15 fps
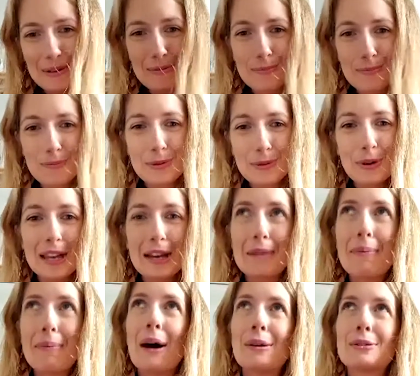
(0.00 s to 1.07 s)
talking
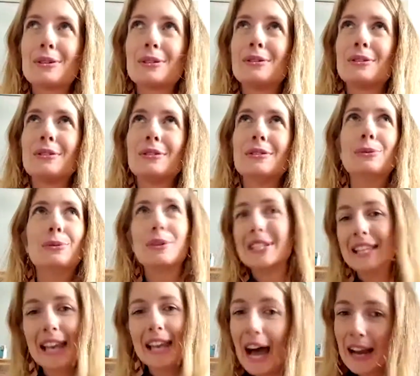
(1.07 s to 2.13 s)
about naughty
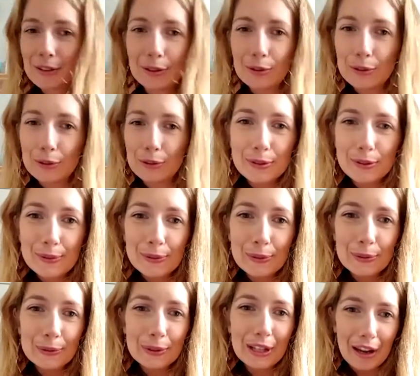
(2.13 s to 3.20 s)
landlords,
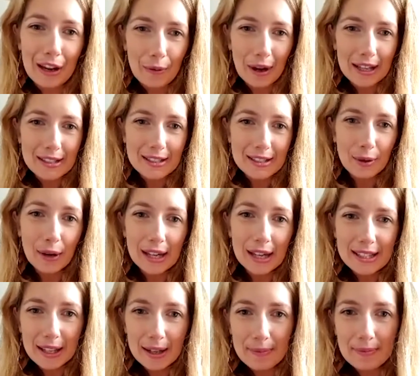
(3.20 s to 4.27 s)
or quite
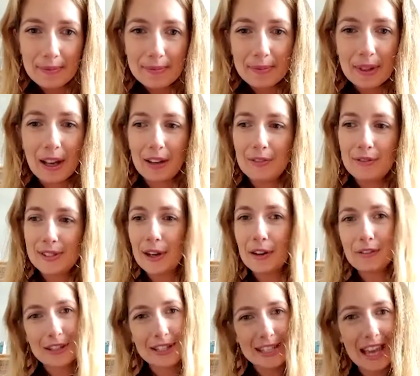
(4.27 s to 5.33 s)
kind of
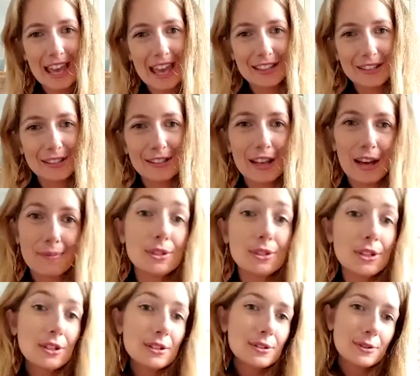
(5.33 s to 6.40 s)
self-contained
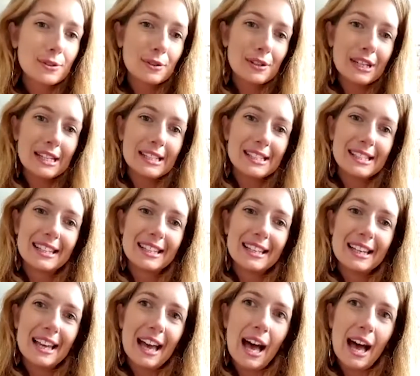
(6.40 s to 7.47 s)
student stories,
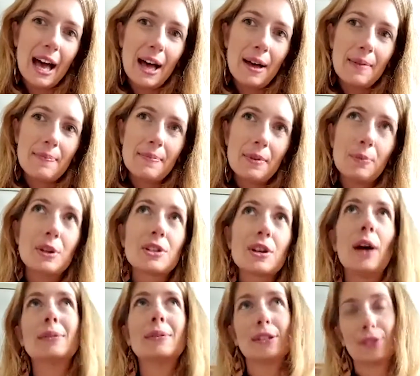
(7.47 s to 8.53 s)
which I
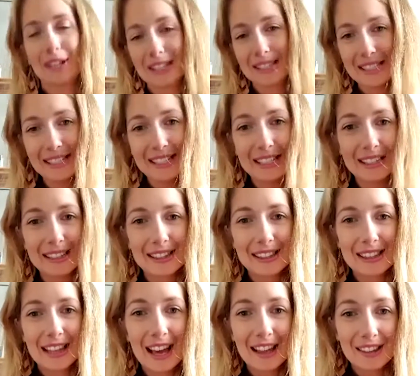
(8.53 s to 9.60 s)
was interested in
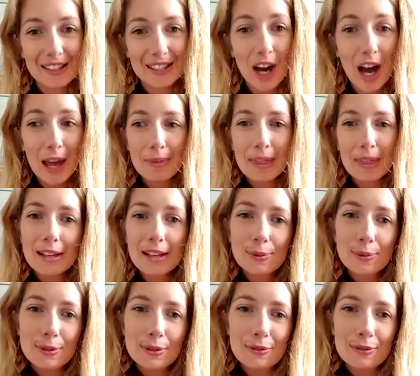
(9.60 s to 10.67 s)
at the time. That sort of